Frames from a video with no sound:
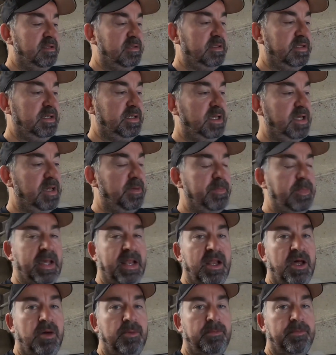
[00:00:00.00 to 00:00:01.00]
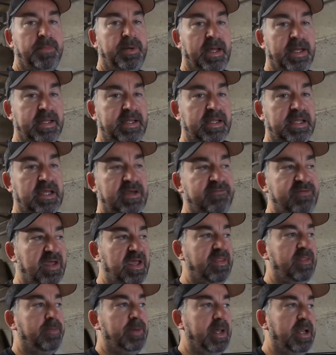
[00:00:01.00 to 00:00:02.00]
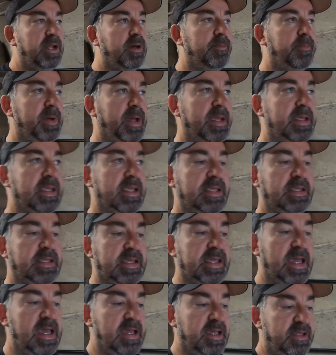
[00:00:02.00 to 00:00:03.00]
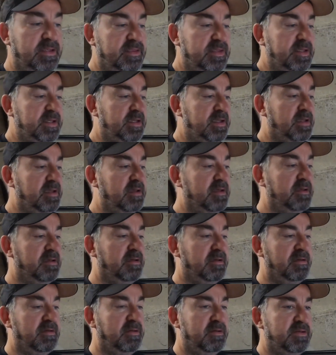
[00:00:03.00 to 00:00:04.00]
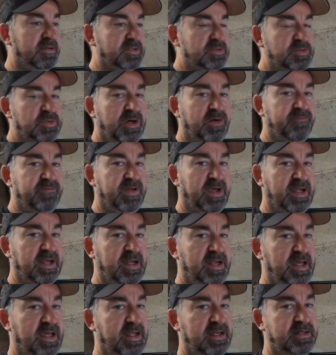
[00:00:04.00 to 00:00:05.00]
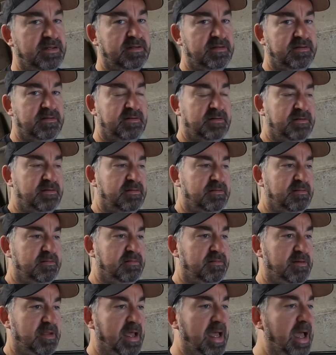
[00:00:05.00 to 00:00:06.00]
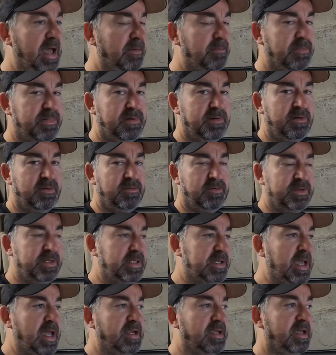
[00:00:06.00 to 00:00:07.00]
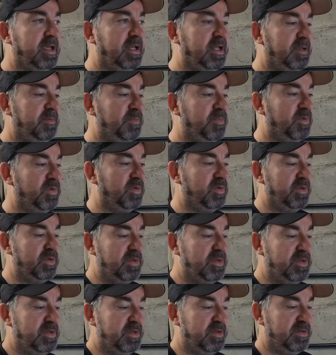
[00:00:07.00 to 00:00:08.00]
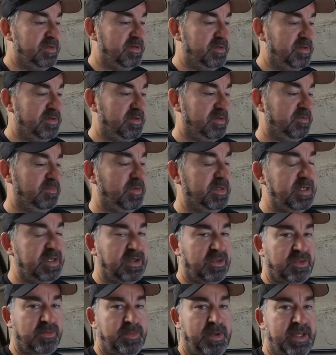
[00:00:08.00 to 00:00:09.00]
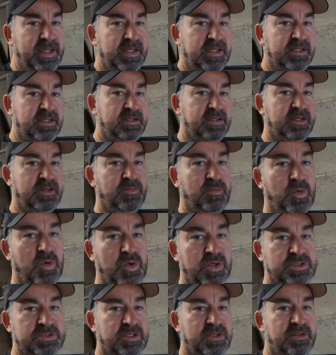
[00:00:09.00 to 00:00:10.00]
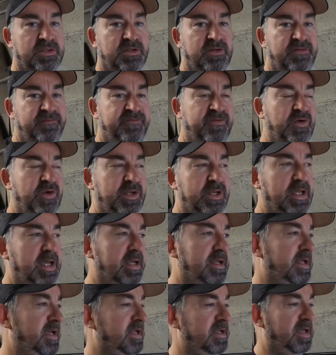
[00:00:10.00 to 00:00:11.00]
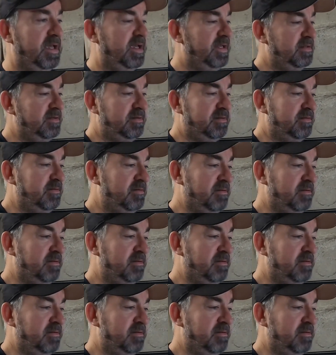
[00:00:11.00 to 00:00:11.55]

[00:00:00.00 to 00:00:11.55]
the Peloton bike, if you get the Peloton bike, you can't get the £12.99 app. Well, you can get it, but when you get the bike, it works on the $39.99